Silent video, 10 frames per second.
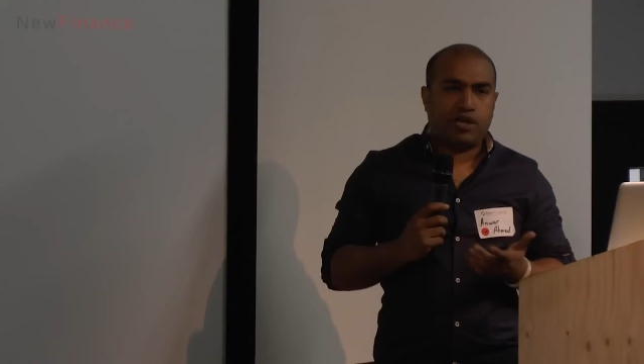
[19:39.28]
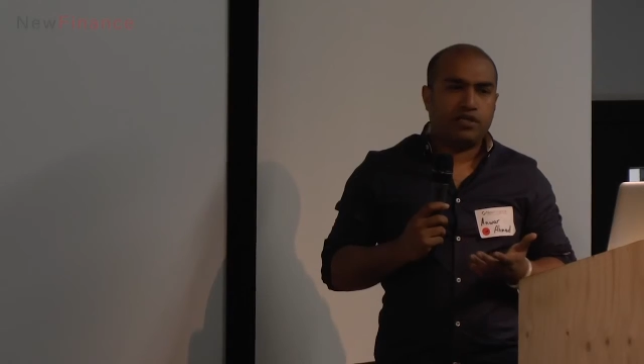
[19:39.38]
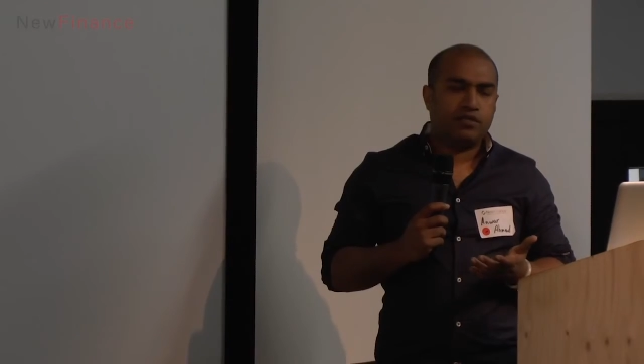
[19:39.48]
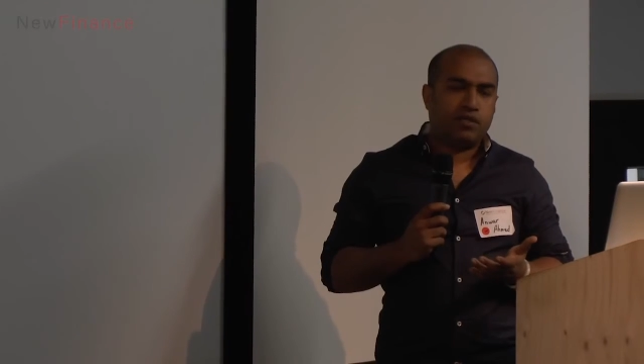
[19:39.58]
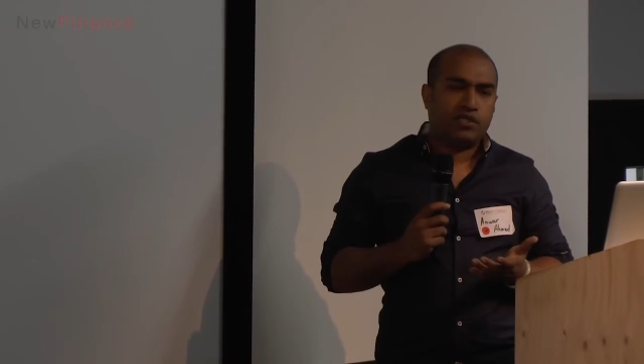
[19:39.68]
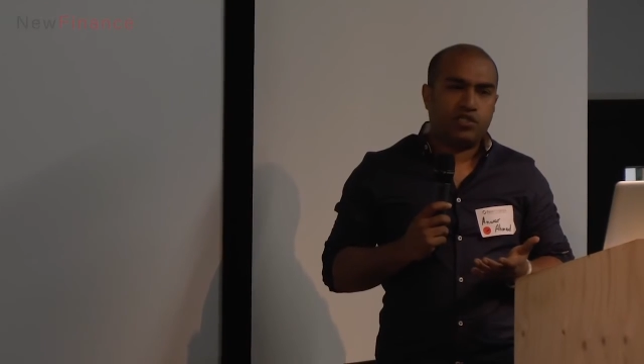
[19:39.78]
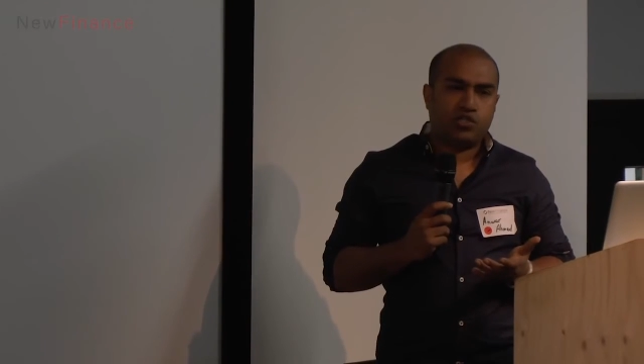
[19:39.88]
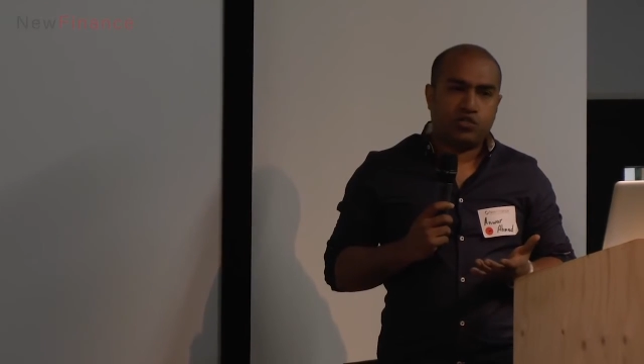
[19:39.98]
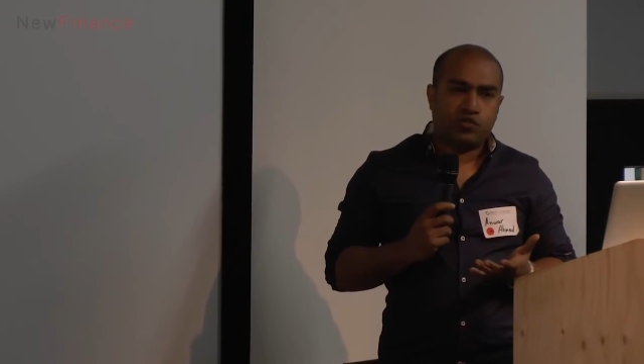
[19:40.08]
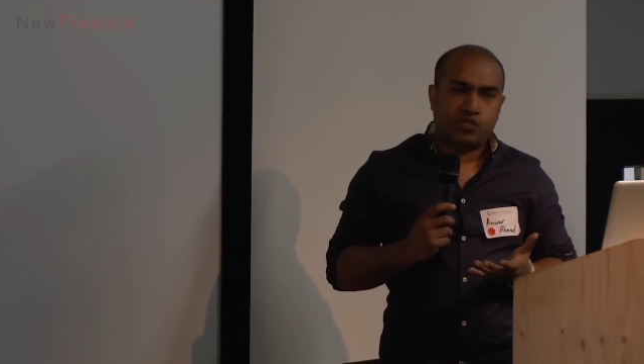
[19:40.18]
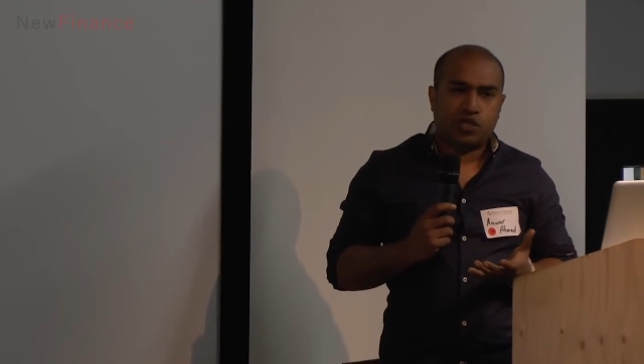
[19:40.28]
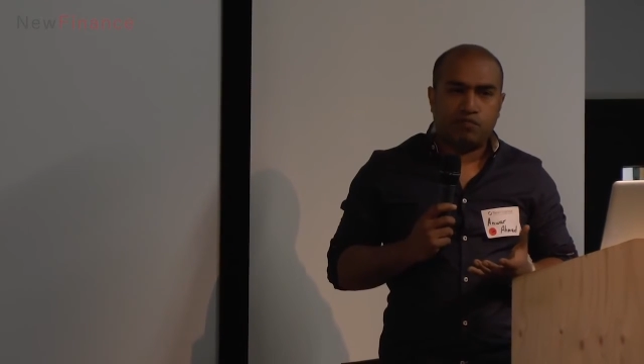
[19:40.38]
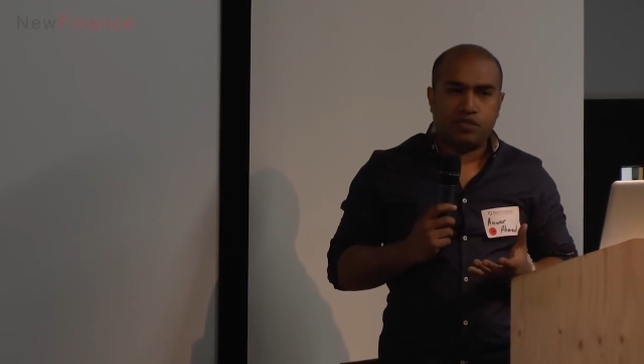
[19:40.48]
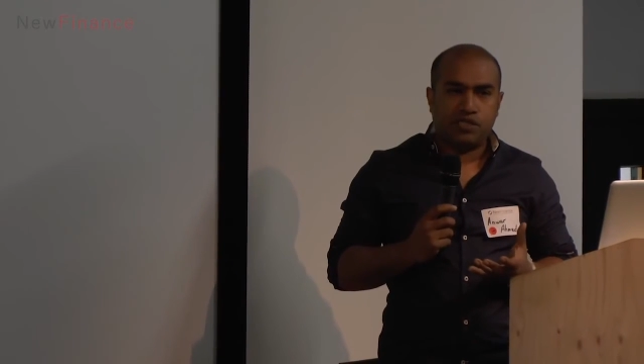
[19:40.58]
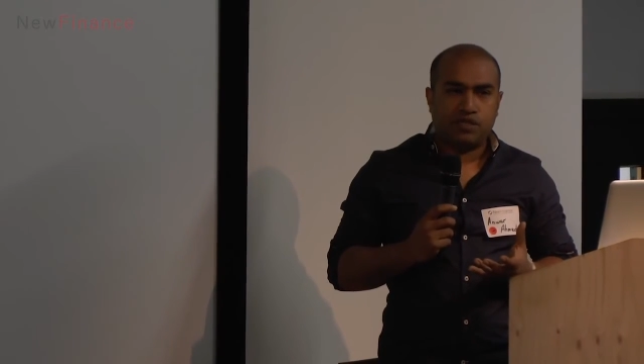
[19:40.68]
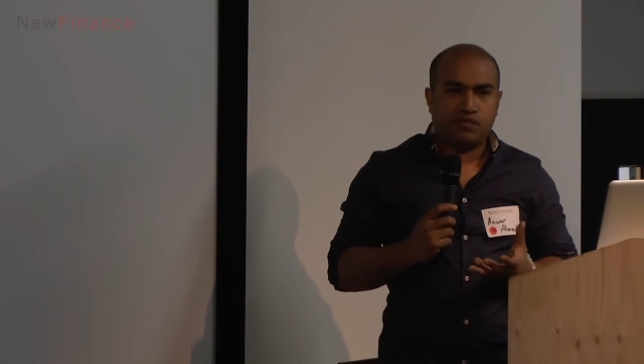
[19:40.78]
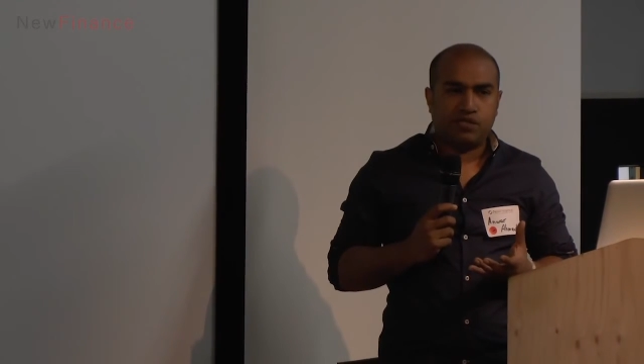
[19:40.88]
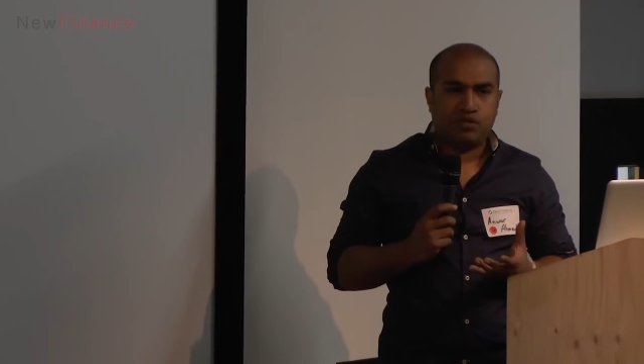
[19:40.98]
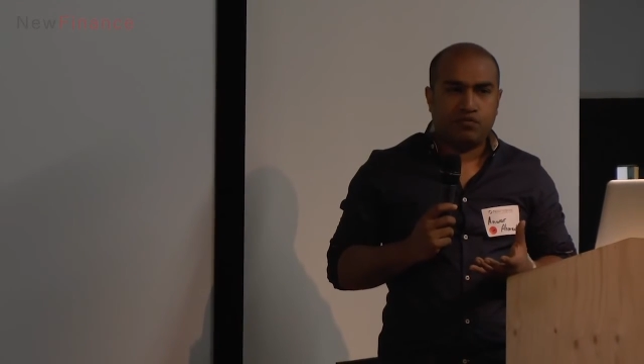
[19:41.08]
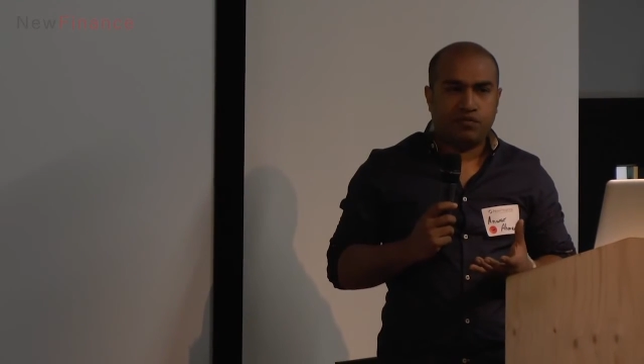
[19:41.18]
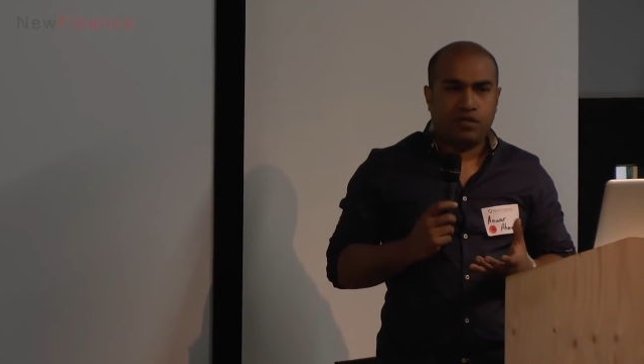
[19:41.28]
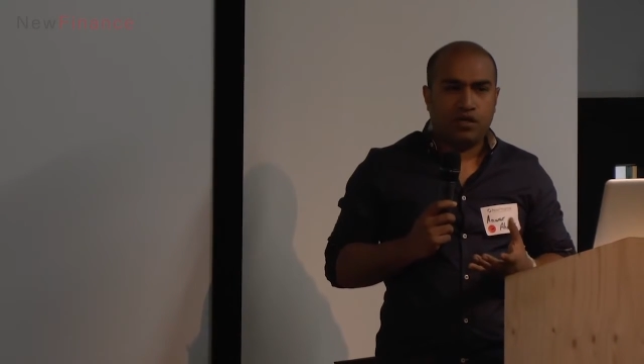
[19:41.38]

branded by the insurance companies themselves.